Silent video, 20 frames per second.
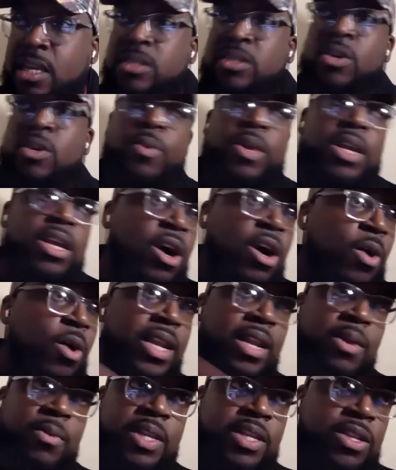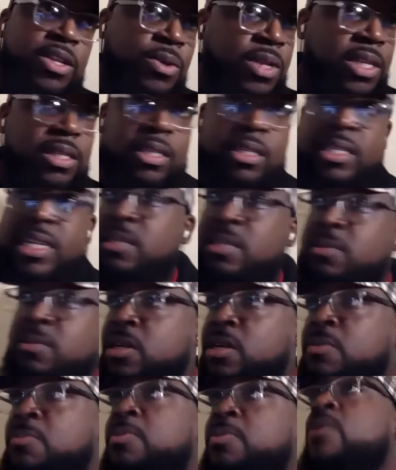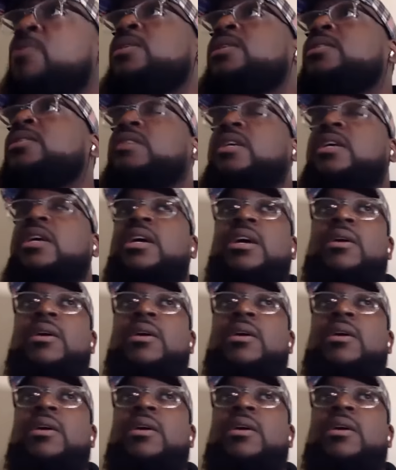And so we go in and we do these assessment components,